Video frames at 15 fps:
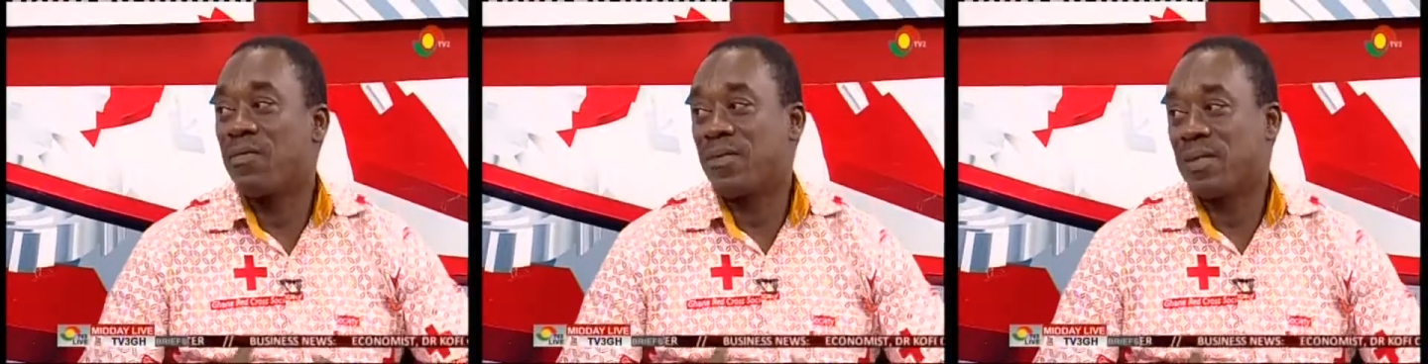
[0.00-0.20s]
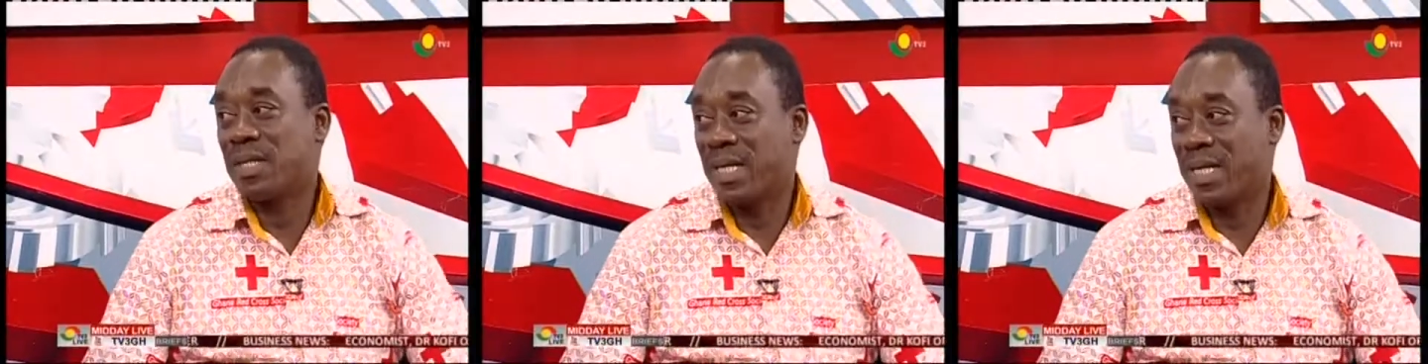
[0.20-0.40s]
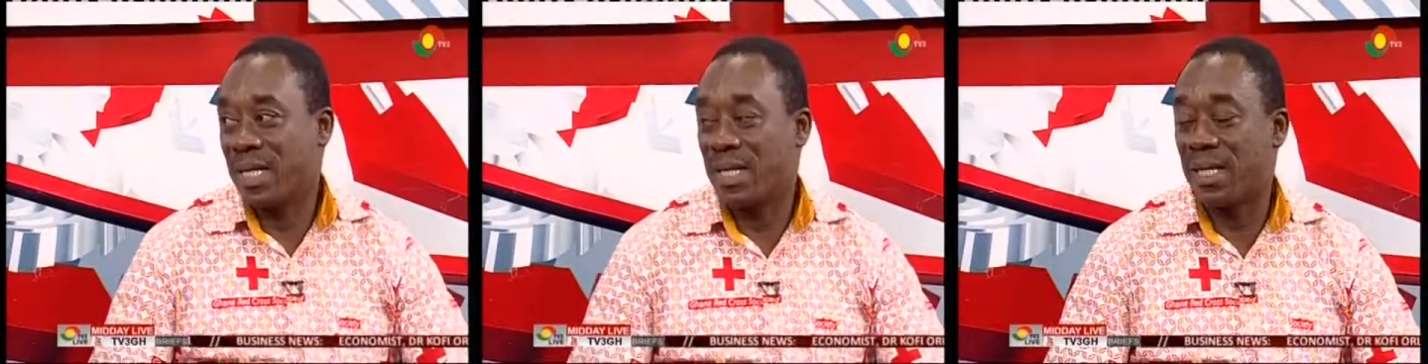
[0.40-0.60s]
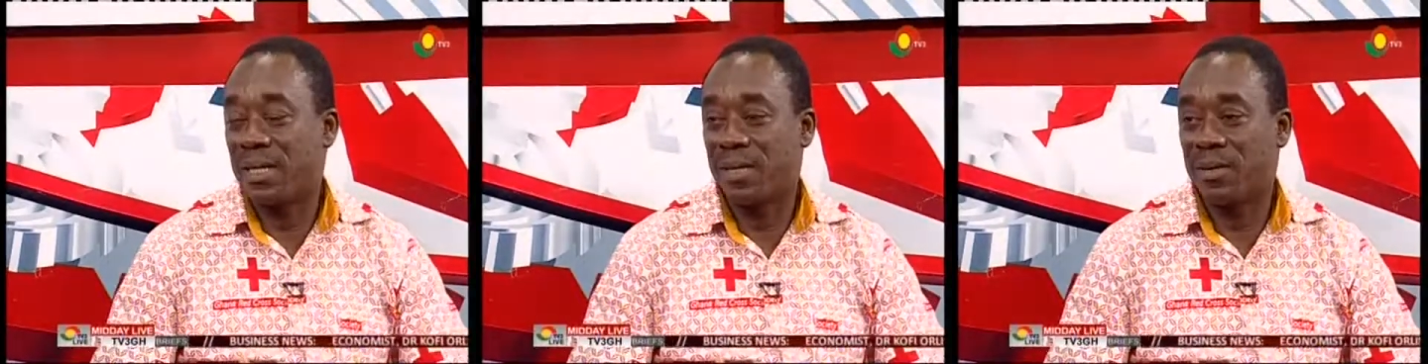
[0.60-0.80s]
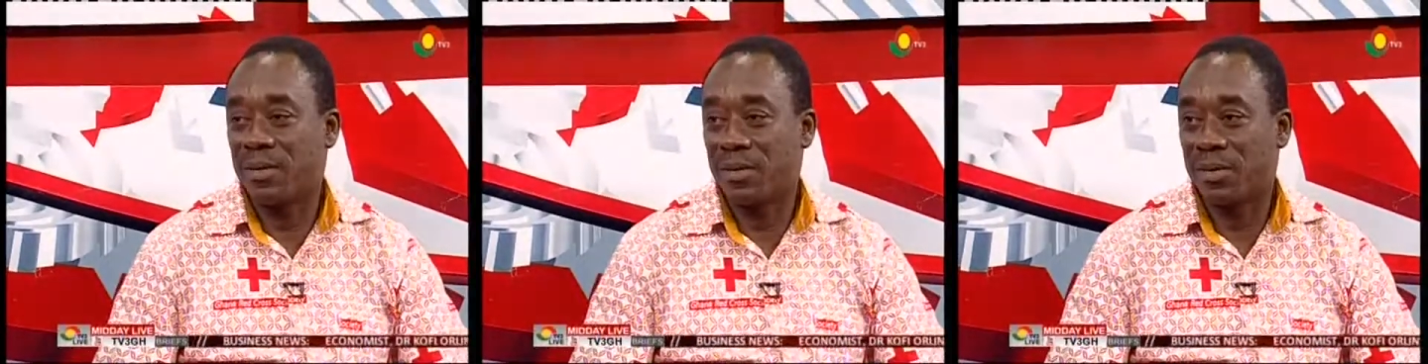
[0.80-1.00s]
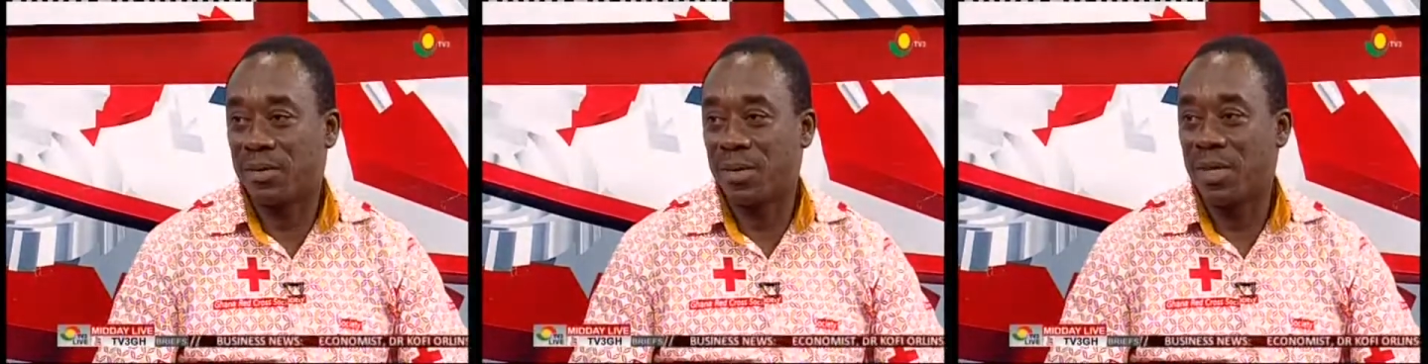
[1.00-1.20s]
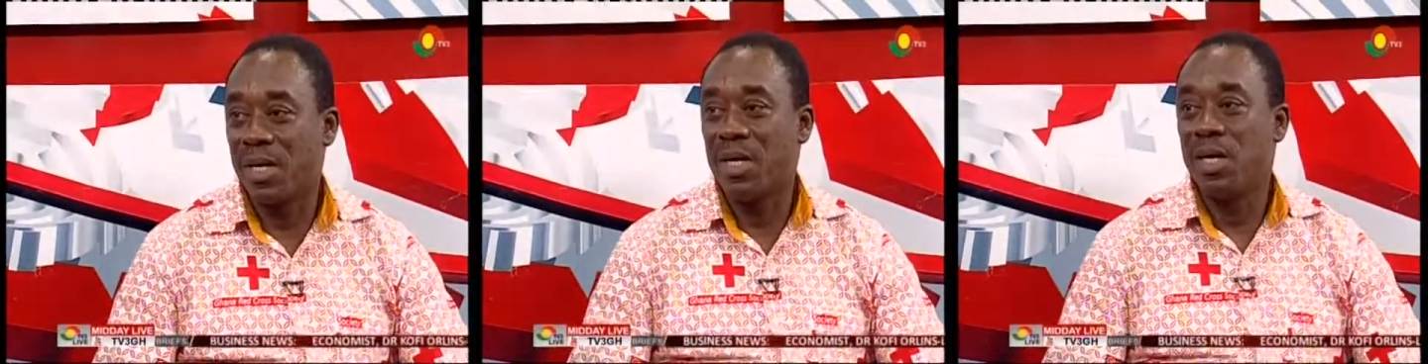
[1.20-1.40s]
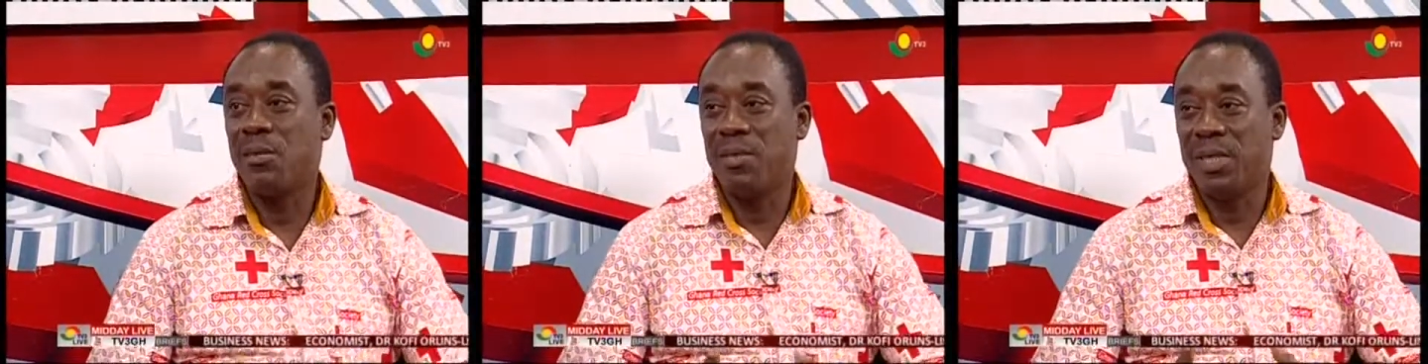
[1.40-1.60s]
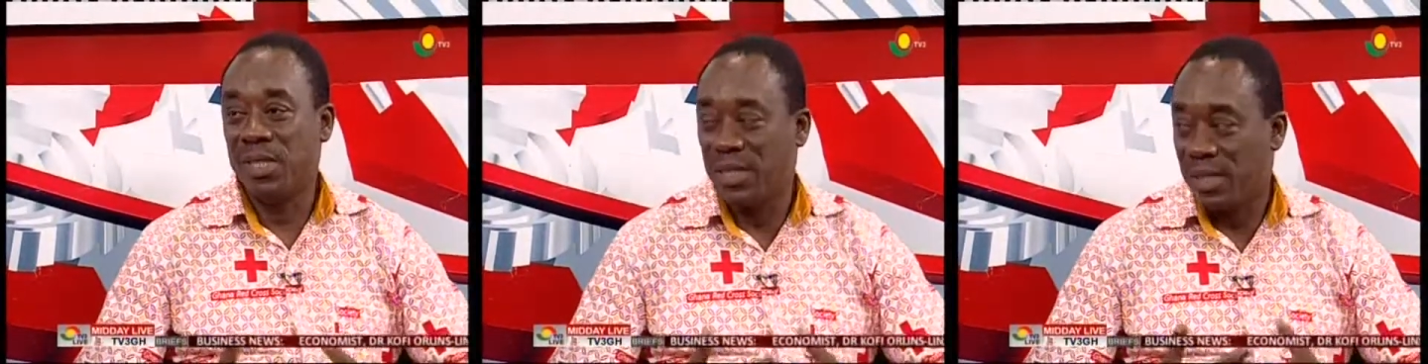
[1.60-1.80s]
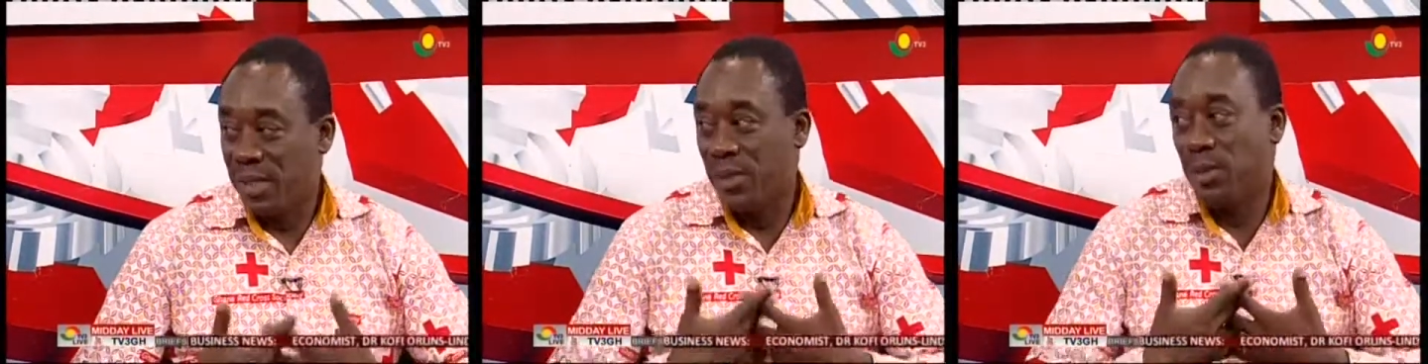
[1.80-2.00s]
the Ghana Red Cross, we
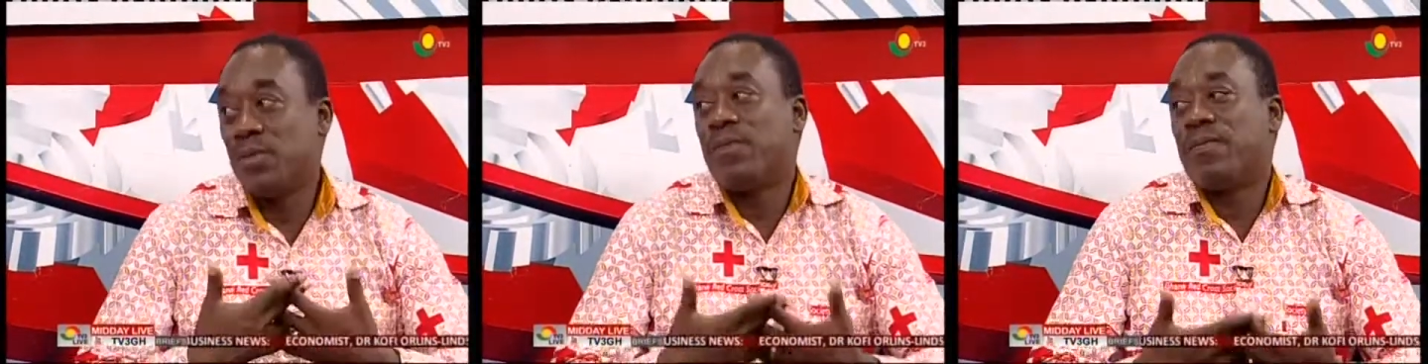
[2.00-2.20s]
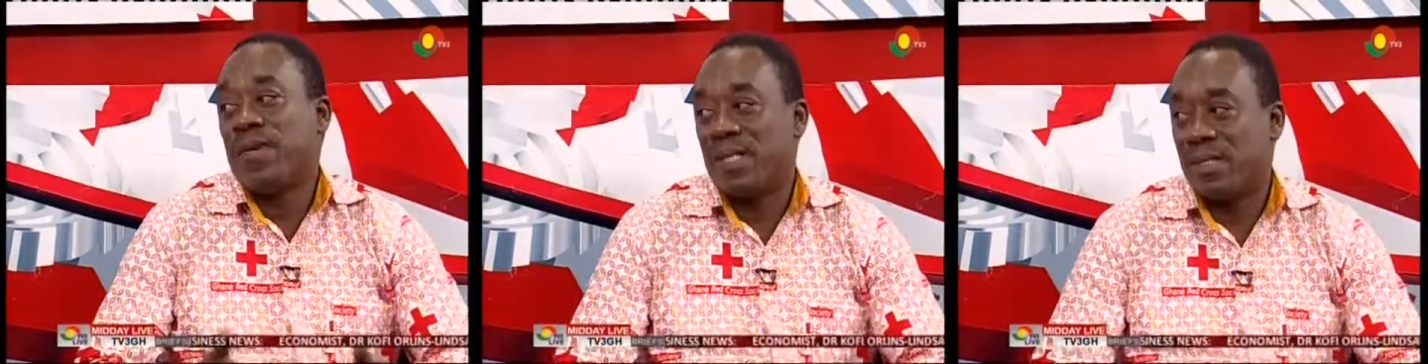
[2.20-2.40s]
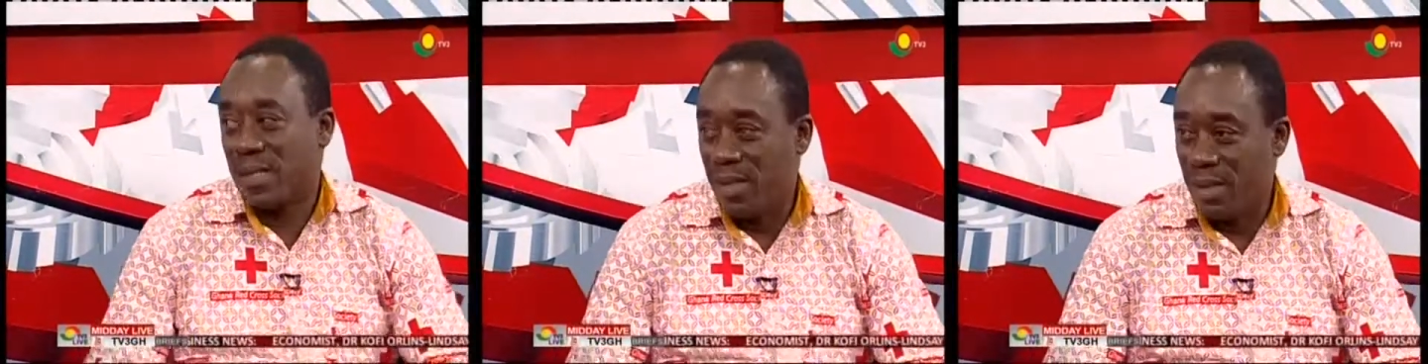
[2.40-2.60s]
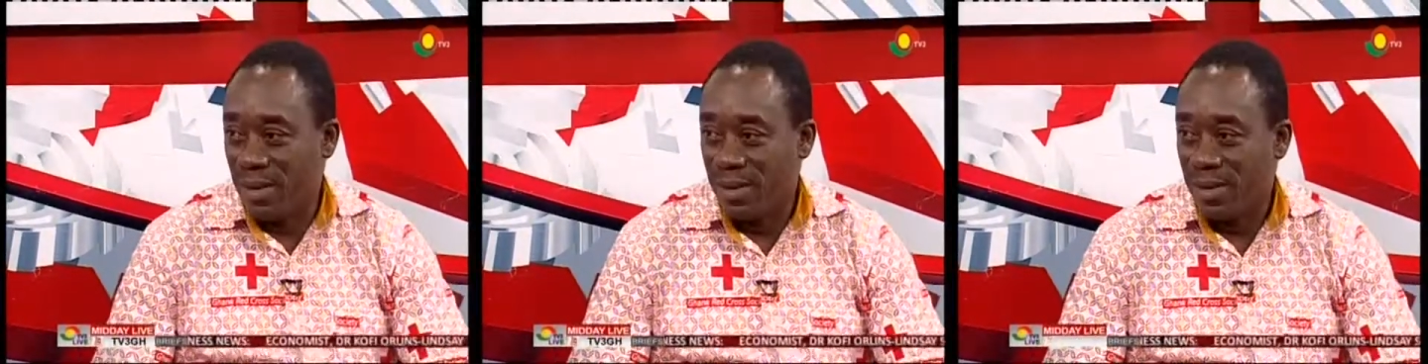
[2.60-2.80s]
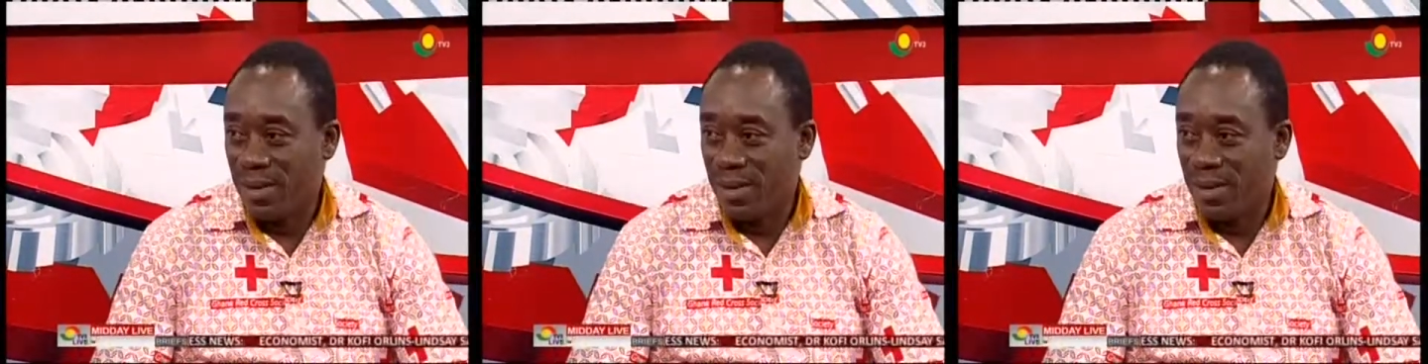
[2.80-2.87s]
teach you first aid.